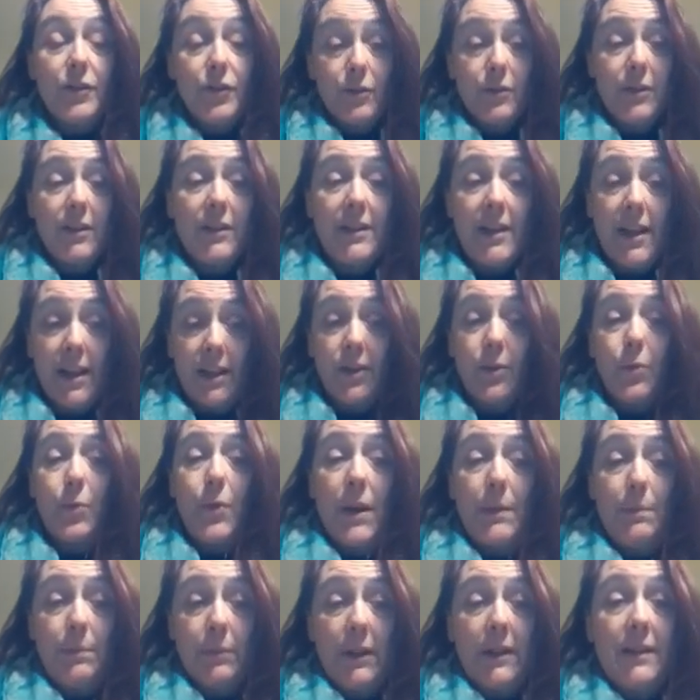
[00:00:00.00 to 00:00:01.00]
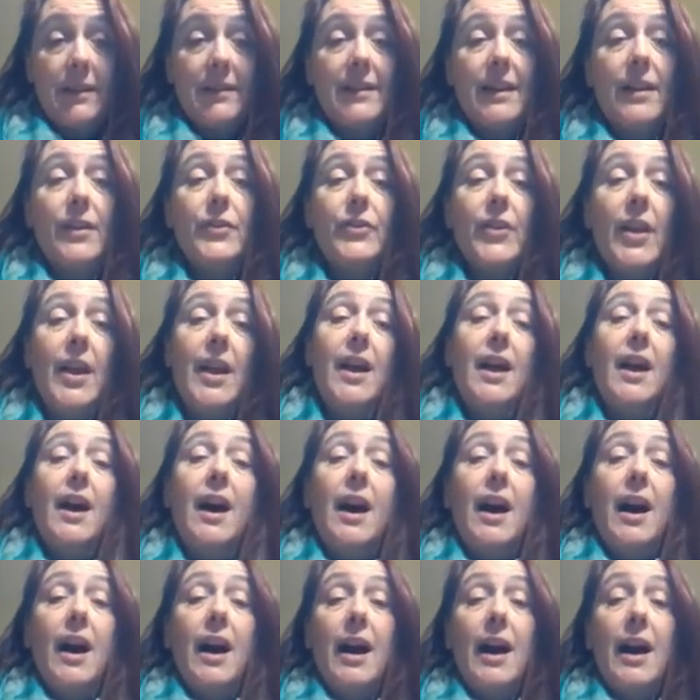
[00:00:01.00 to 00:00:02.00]
You could take the white blood cells,
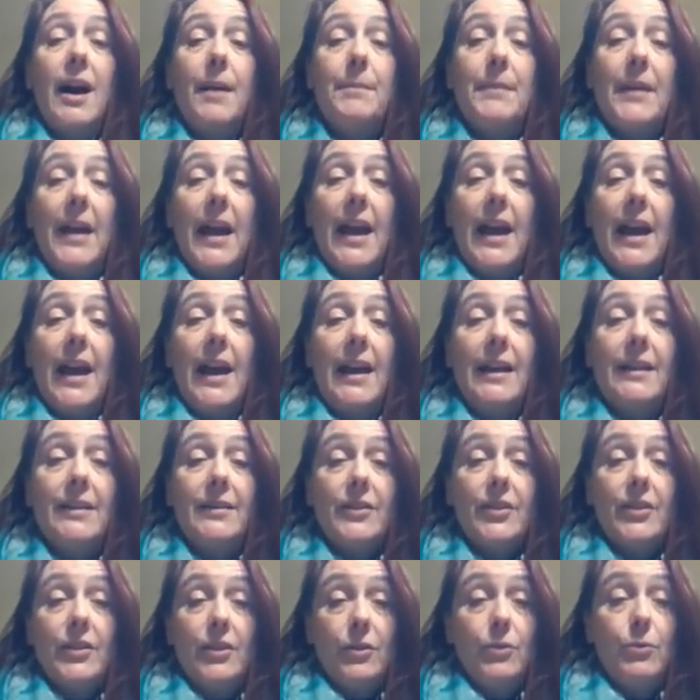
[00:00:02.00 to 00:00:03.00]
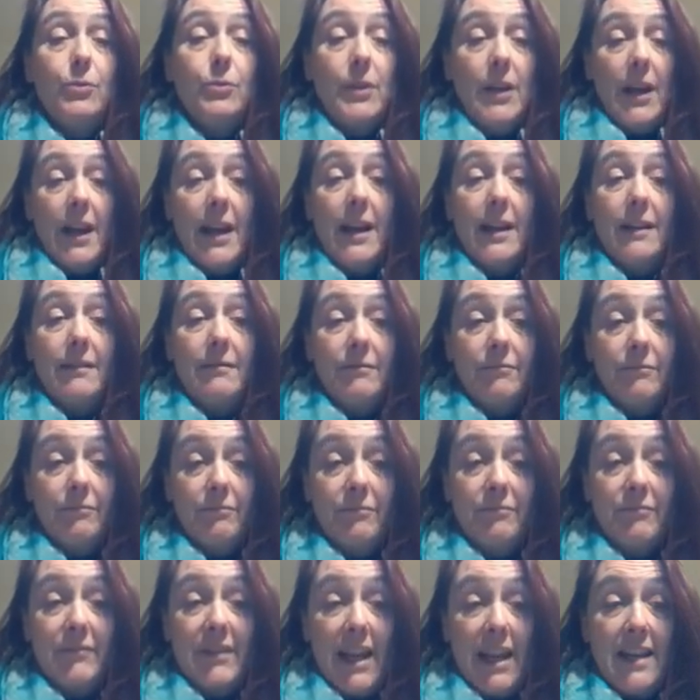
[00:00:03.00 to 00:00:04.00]
and you can
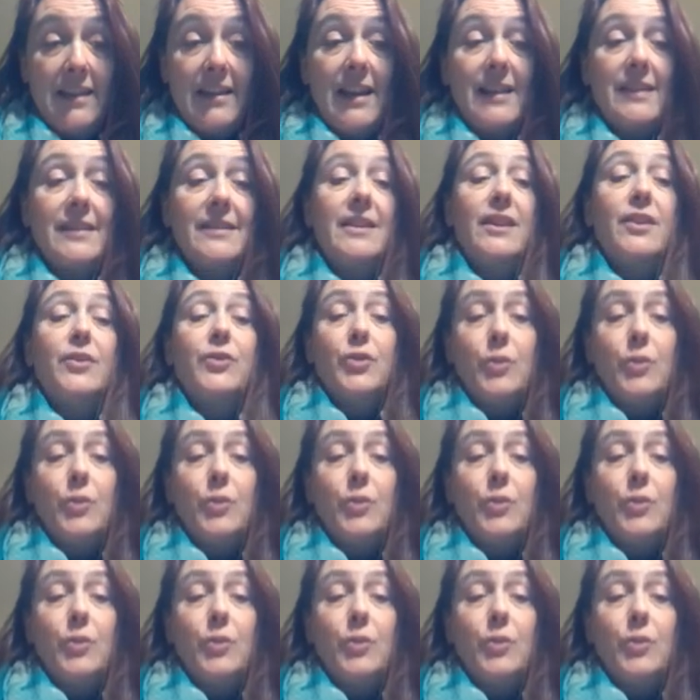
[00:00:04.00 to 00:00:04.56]
take that cell,